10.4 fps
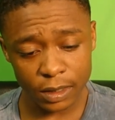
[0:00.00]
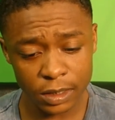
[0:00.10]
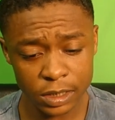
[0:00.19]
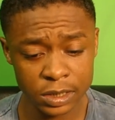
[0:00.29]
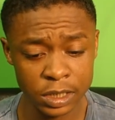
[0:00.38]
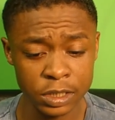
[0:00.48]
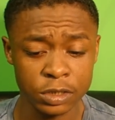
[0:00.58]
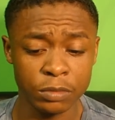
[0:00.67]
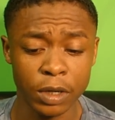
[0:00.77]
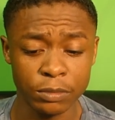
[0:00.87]
He's
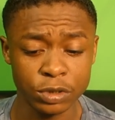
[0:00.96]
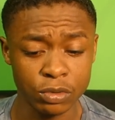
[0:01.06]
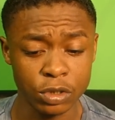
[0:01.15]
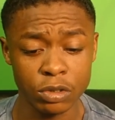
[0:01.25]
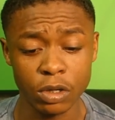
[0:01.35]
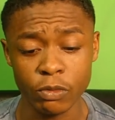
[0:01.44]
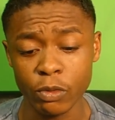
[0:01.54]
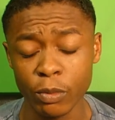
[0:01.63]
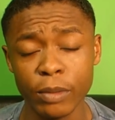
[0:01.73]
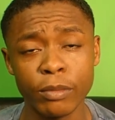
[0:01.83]
decent, but I'm sure you lot will
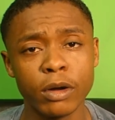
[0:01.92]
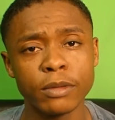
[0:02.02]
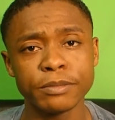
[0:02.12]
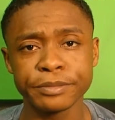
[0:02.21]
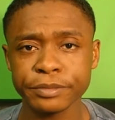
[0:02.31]
remember.